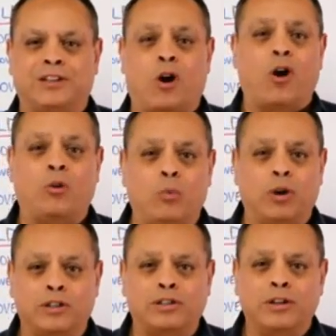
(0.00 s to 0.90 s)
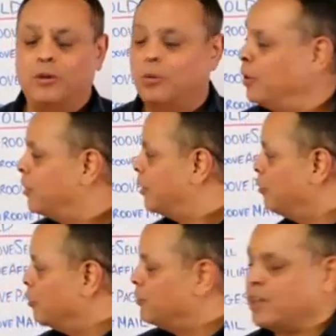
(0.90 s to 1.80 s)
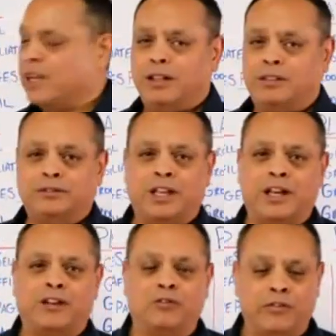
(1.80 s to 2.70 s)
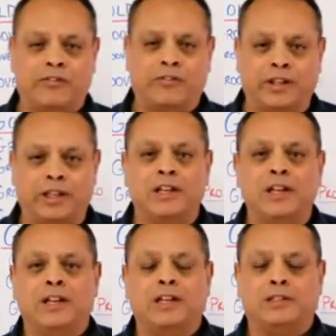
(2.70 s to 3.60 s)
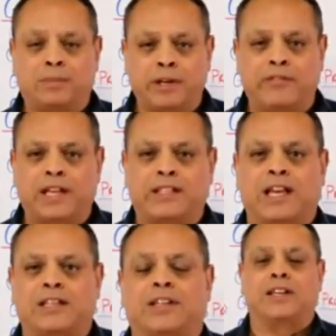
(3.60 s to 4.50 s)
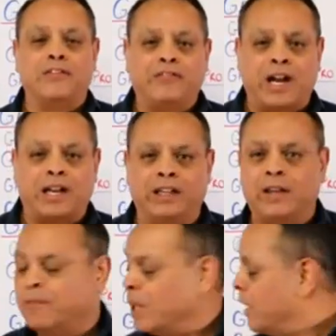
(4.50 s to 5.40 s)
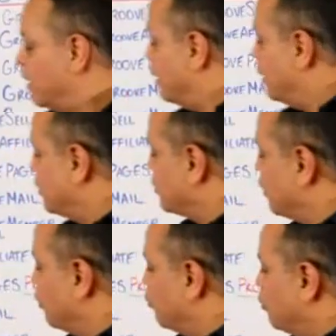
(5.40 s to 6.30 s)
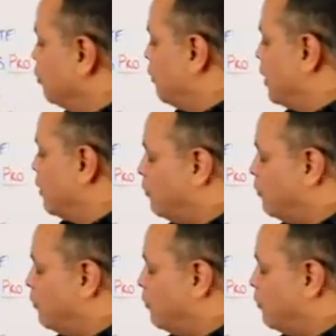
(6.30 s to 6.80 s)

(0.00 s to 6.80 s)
is it all works with Groove Sell and Groove Affiliate. It's pretty fantastic. And then finally is Groove